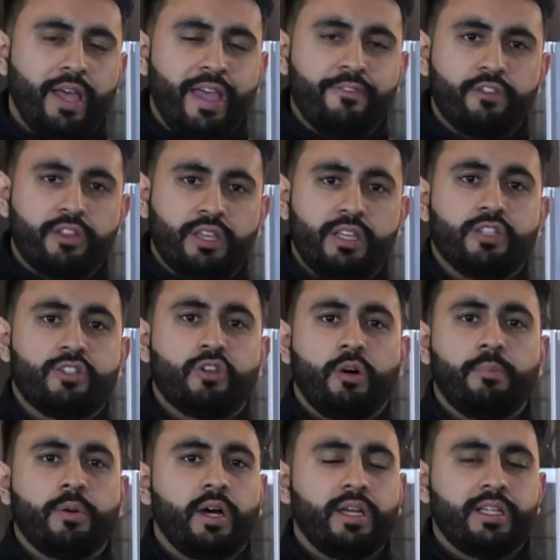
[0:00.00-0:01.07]
Everything's gone
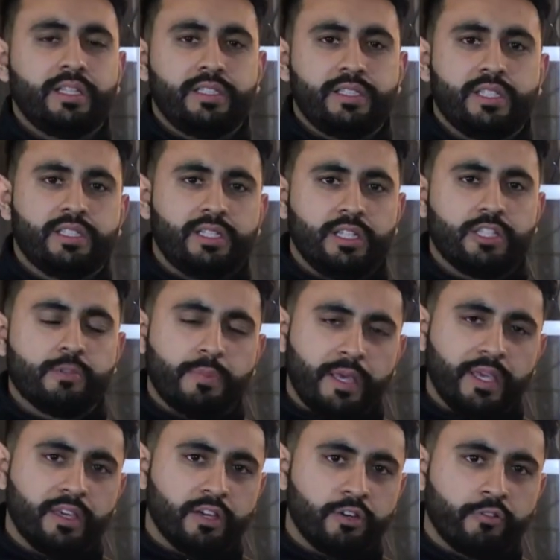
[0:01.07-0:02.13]
behind existing
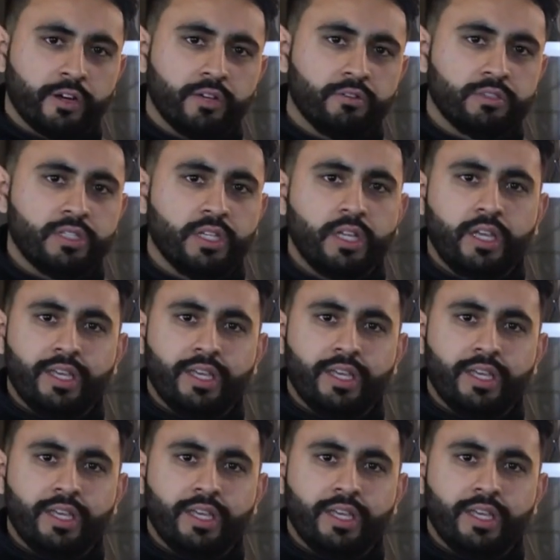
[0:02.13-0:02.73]
speaker grills.